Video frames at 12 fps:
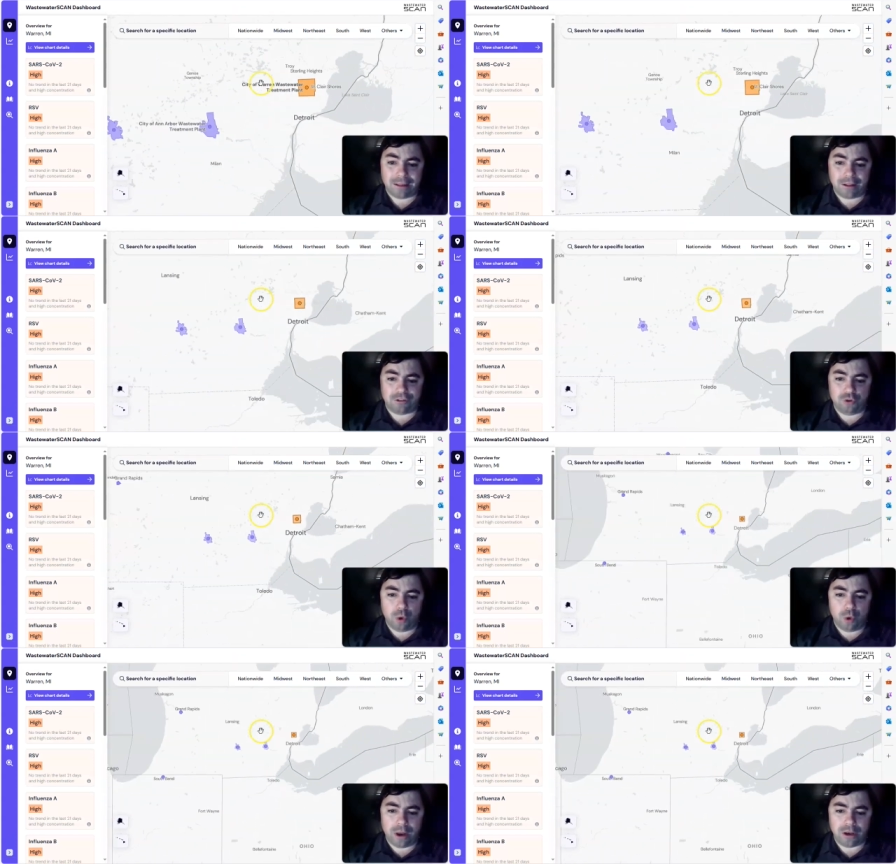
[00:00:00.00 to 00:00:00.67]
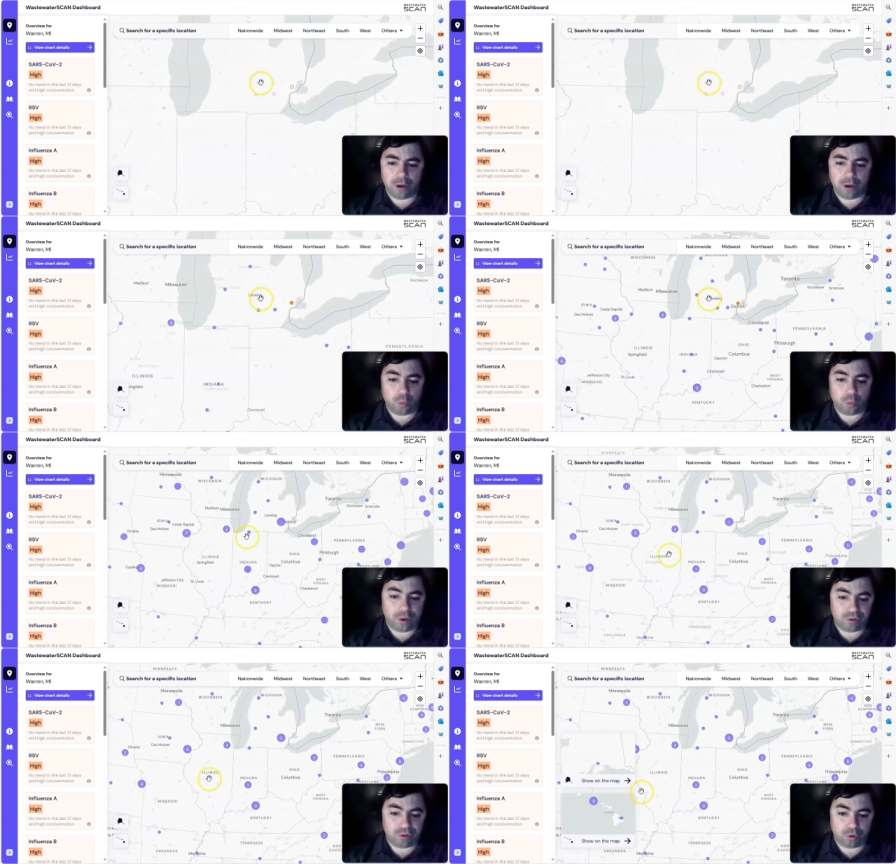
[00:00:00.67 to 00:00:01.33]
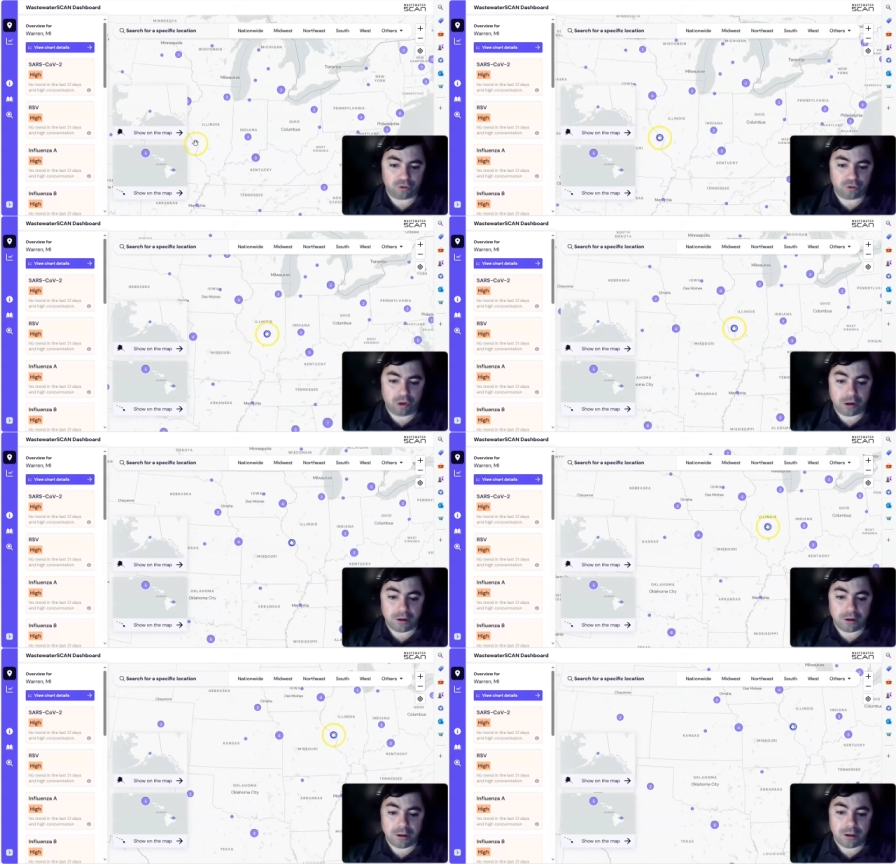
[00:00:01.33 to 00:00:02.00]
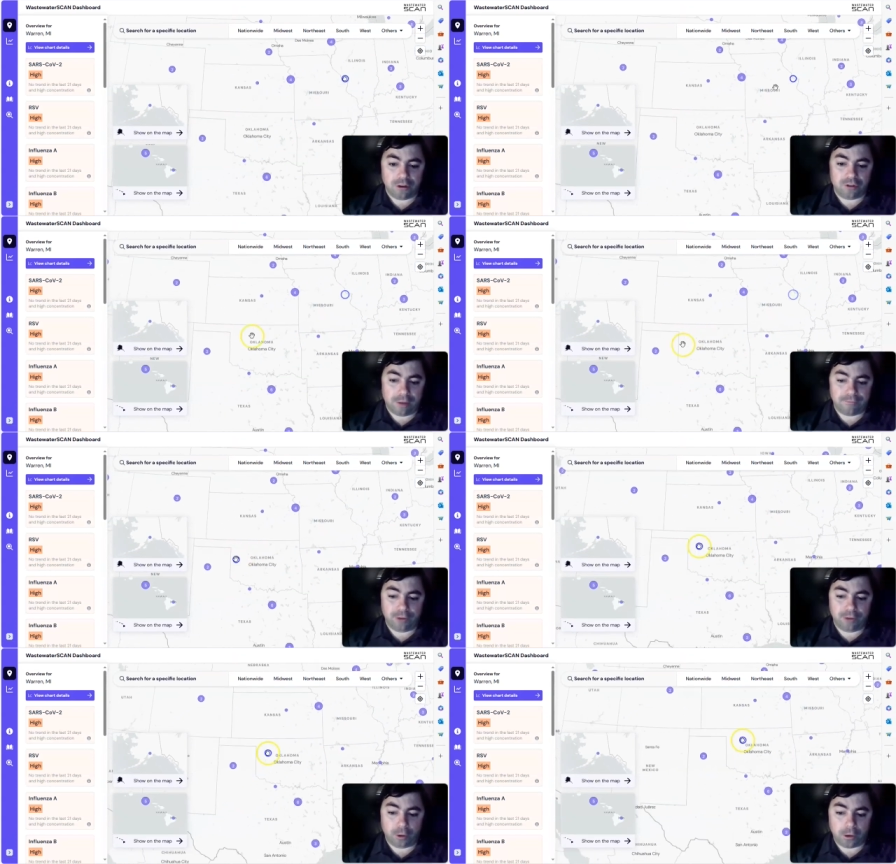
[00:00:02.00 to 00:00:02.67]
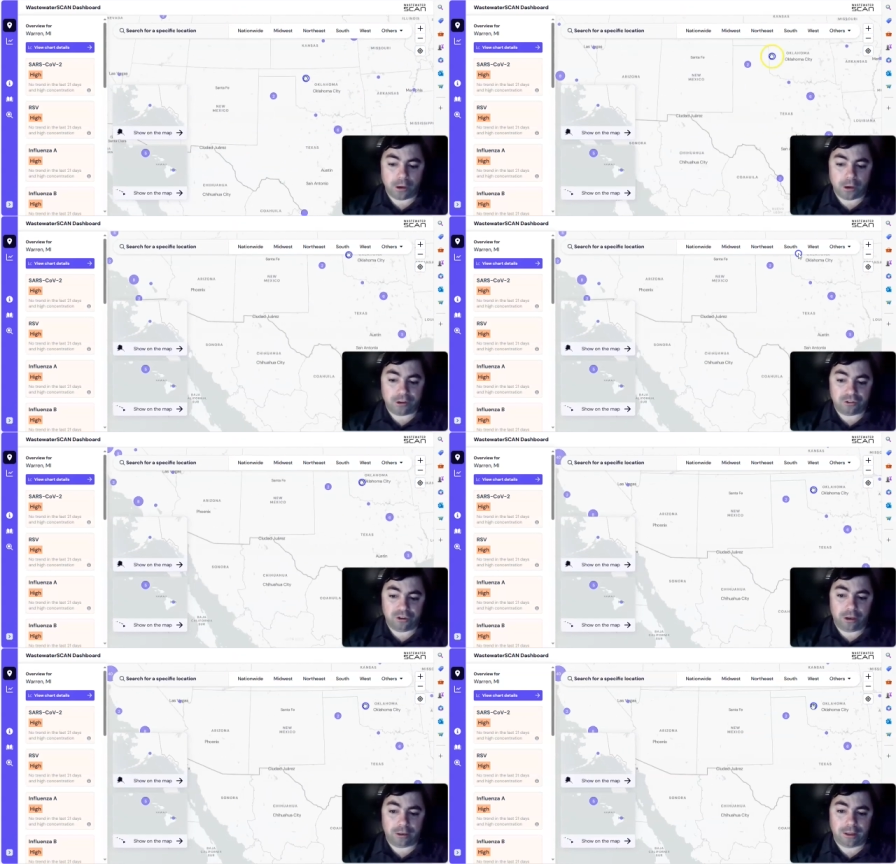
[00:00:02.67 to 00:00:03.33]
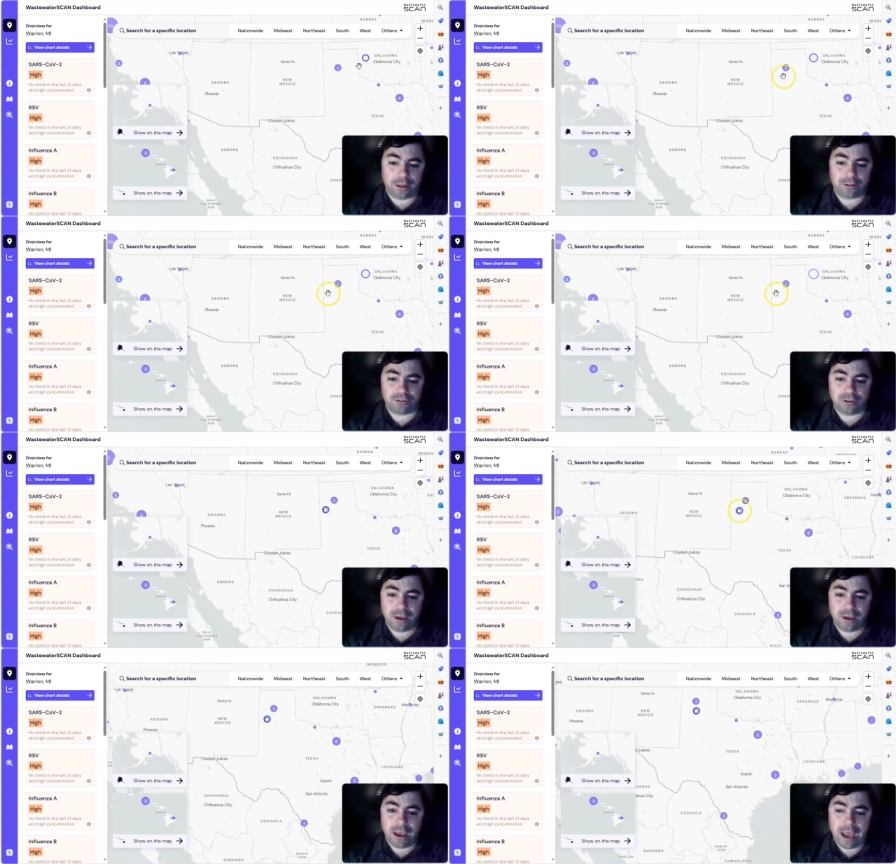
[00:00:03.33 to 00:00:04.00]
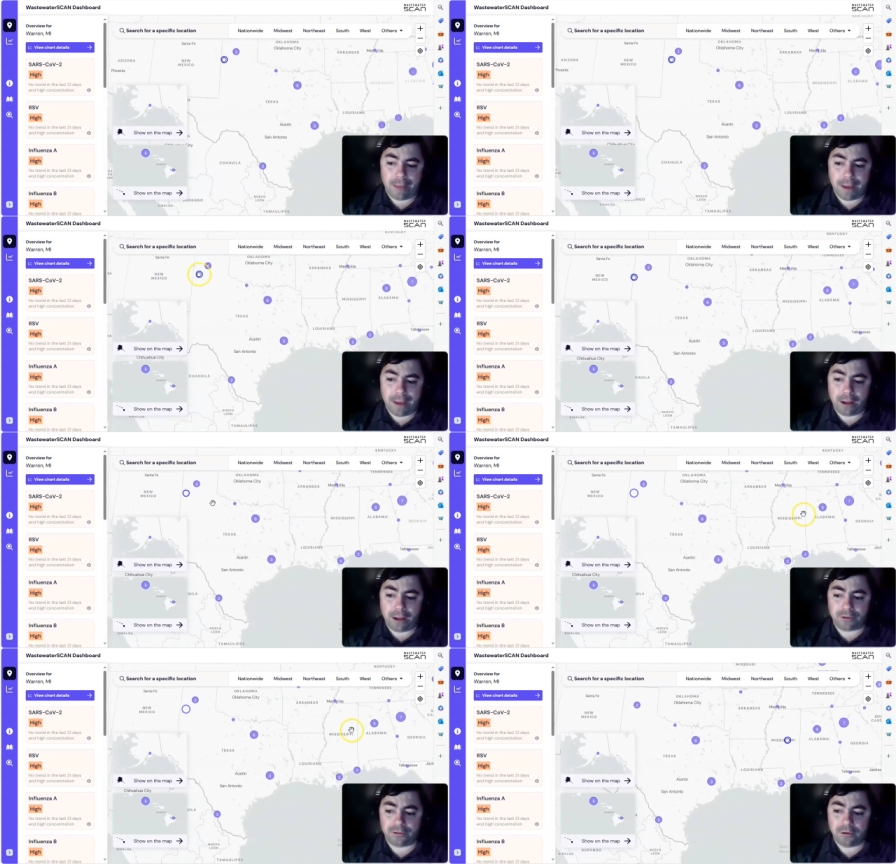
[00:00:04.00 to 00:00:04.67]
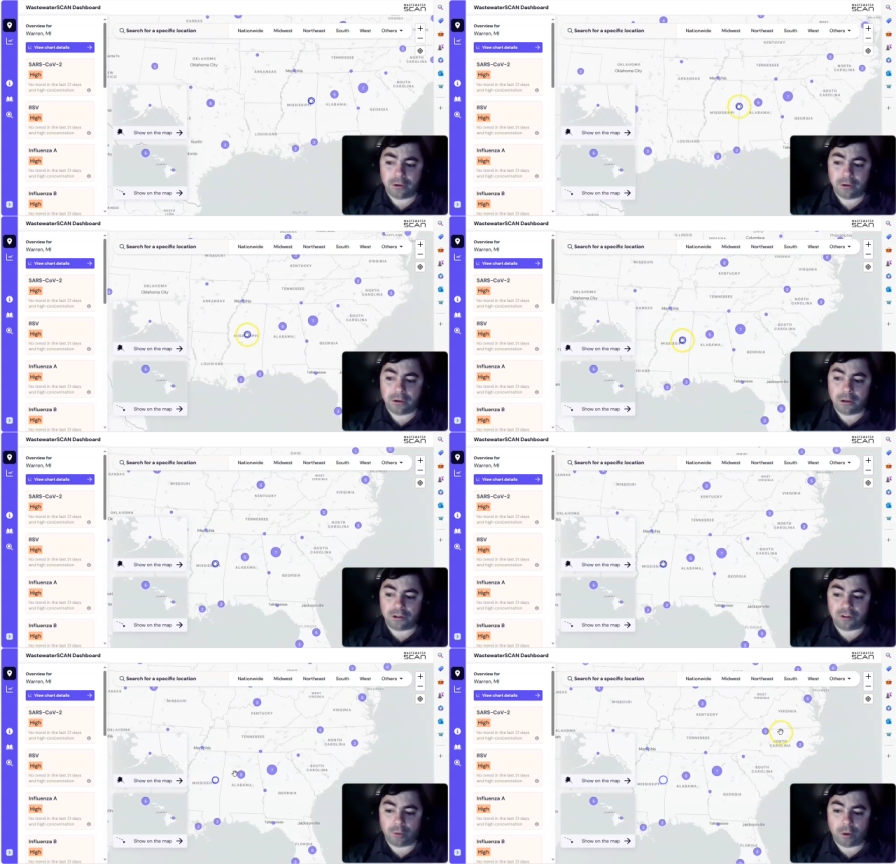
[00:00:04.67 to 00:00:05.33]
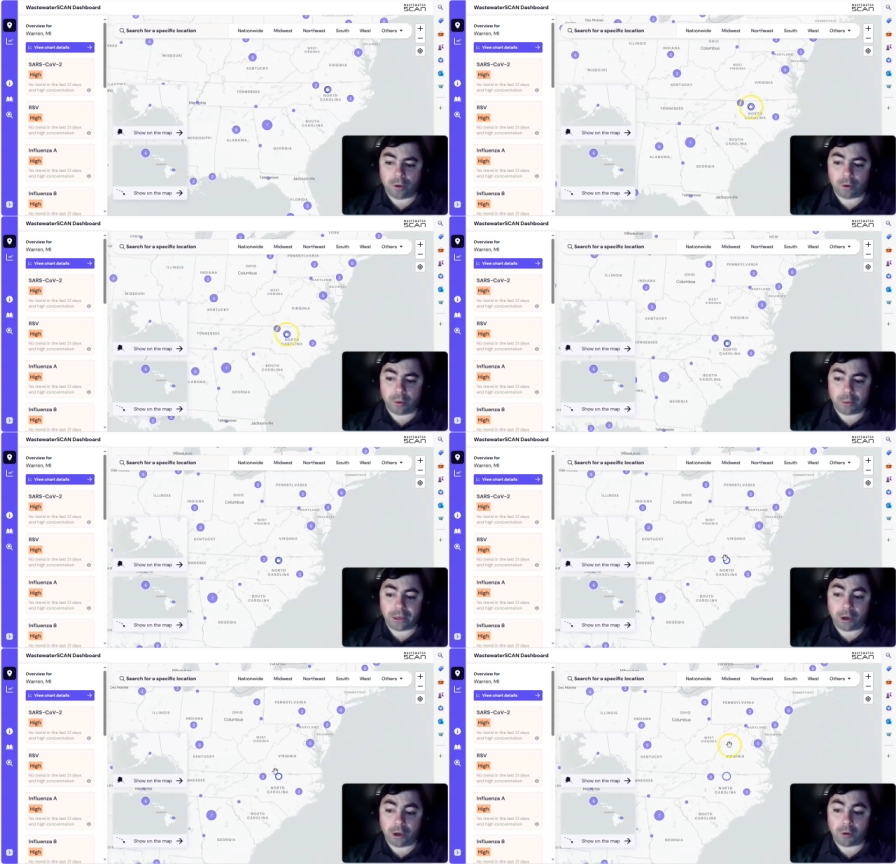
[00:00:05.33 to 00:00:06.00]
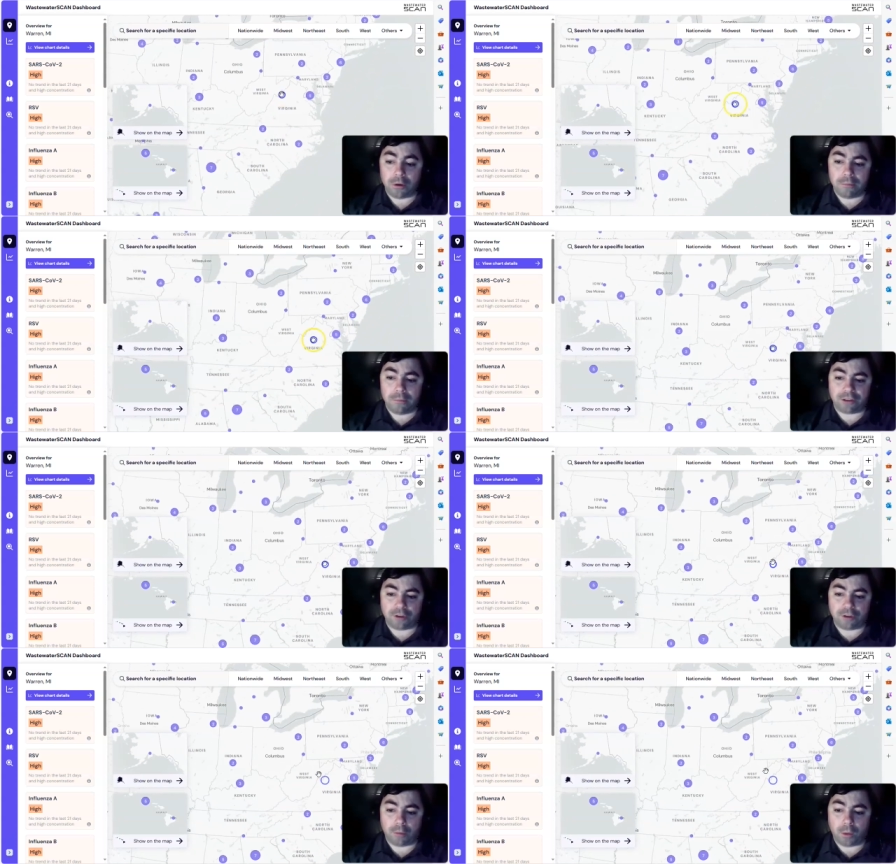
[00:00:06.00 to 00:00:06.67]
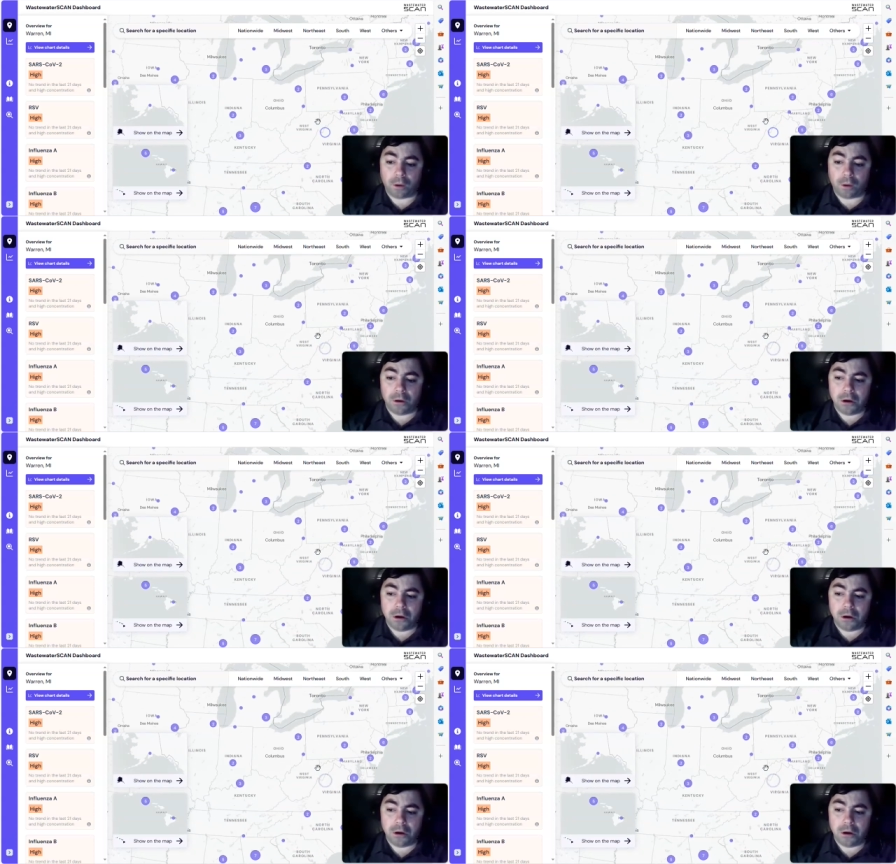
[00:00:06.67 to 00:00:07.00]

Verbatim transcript: Let's do another wastewater site because I'm feeling nice today. Let's, how about, let's see, where do we want to go? Pick somewhere.